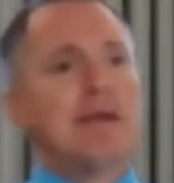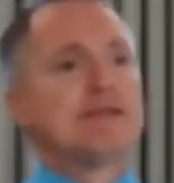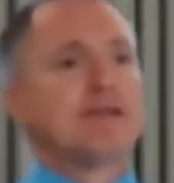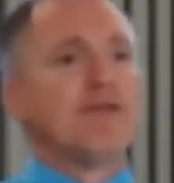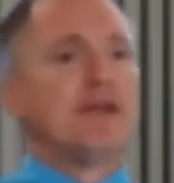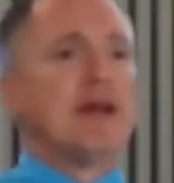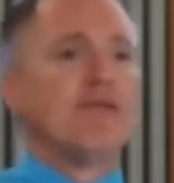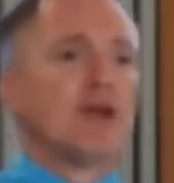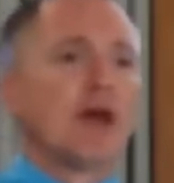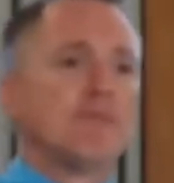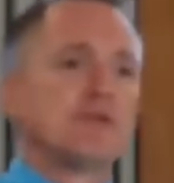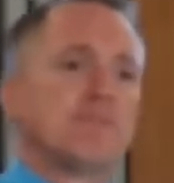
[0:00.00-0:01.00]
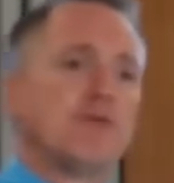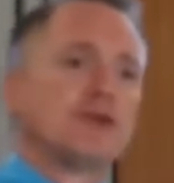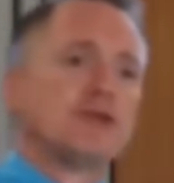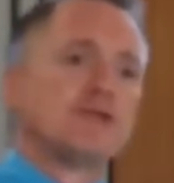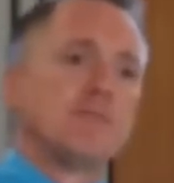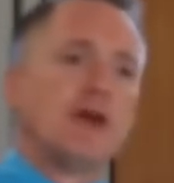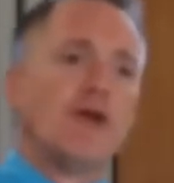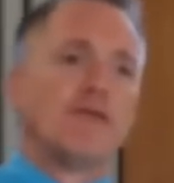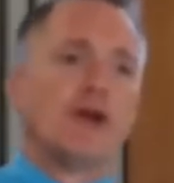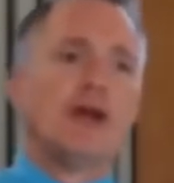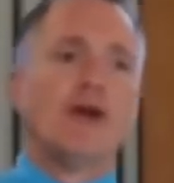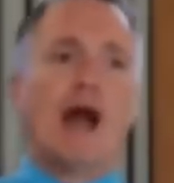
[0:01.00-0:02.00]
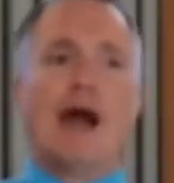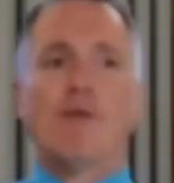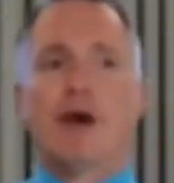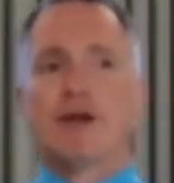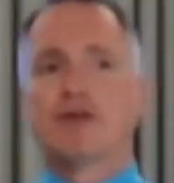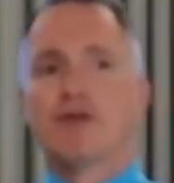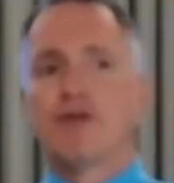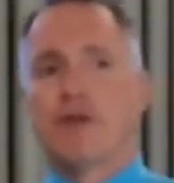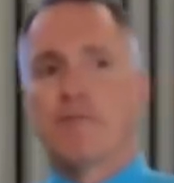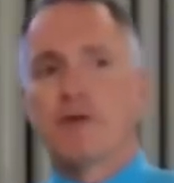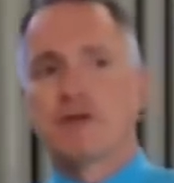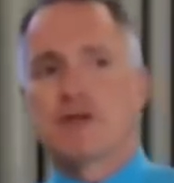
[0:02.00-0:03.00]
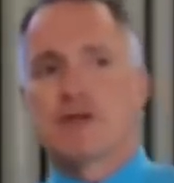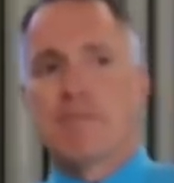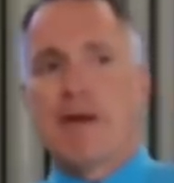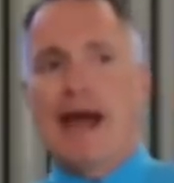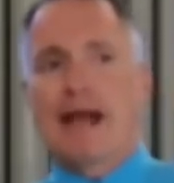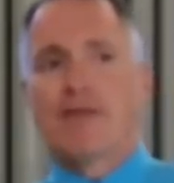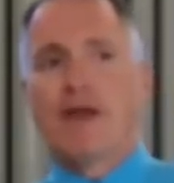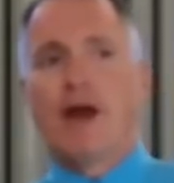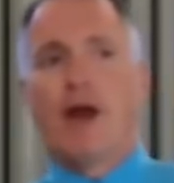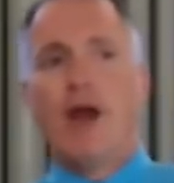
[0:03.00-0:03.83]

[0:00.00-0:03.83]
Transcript: It means if the devil comes and pushes me over here, I want a truth that pushes him back